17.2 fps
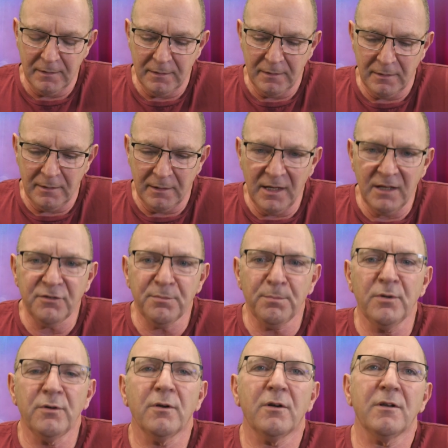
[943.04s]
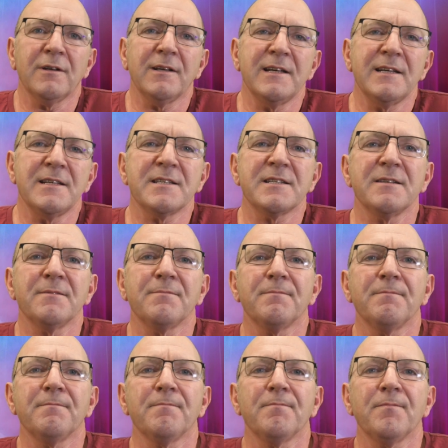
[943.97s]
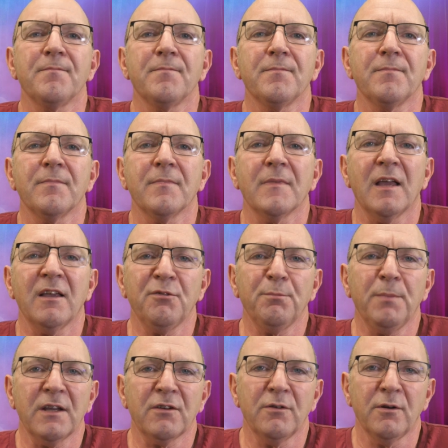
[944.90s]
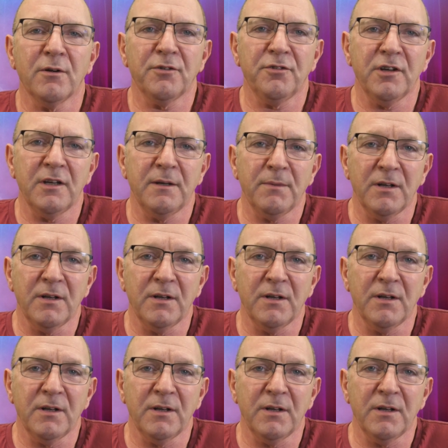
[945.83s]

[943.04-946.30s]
Last but not least, ASPEQT's not cheap.